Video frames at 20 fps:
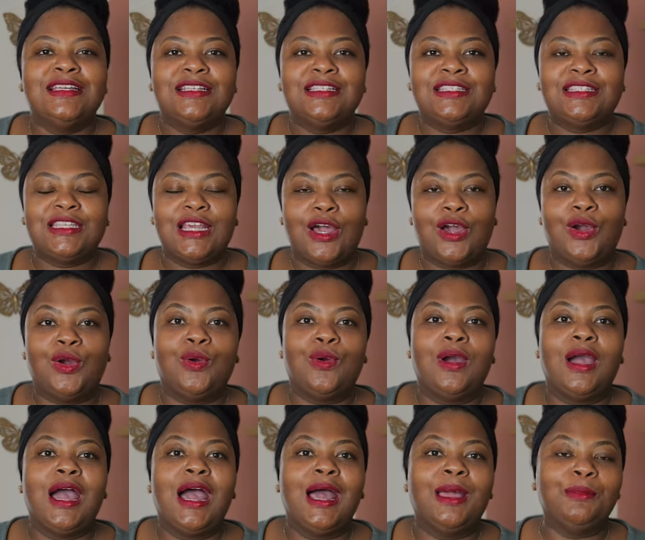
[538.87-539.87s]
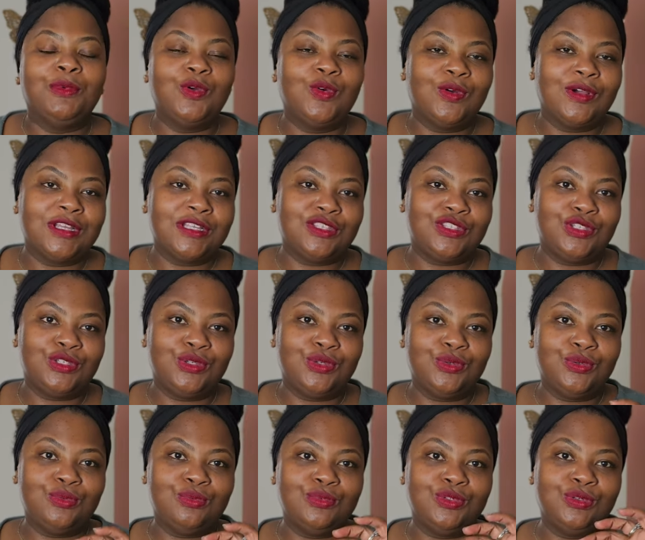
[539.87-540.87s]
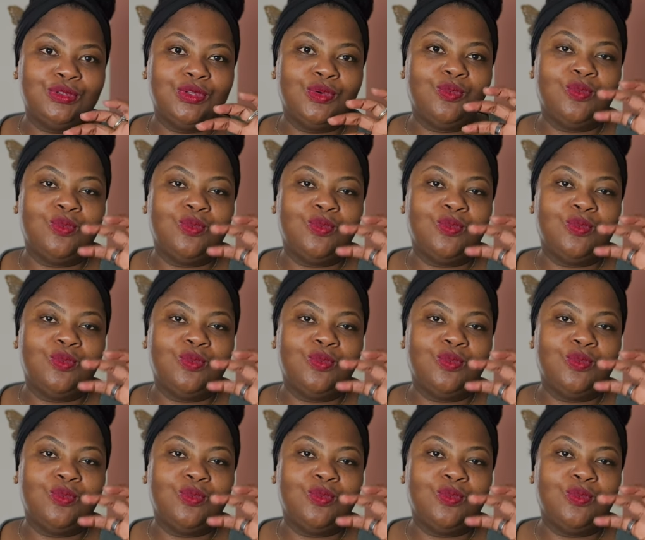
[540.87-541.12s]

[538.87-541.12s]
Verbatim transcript: So I'm going to do the